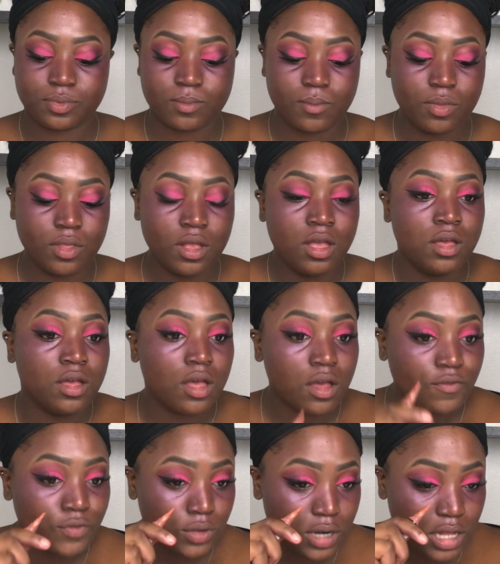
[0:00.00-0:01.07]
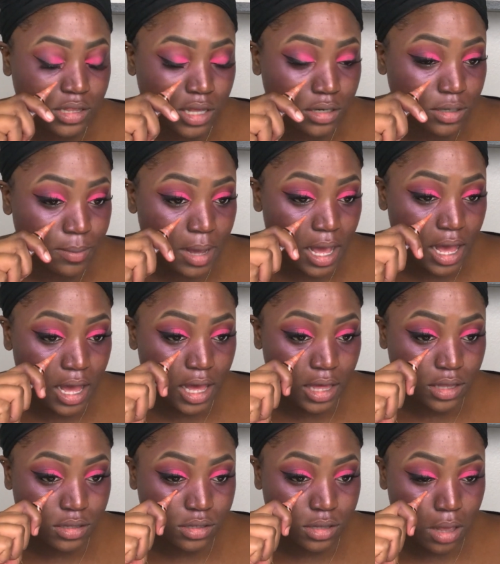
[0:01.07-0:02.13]
A few dots under my
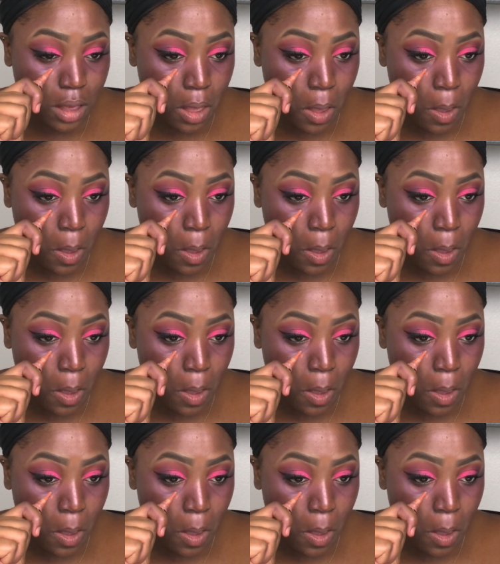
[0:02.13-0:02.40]
eyes.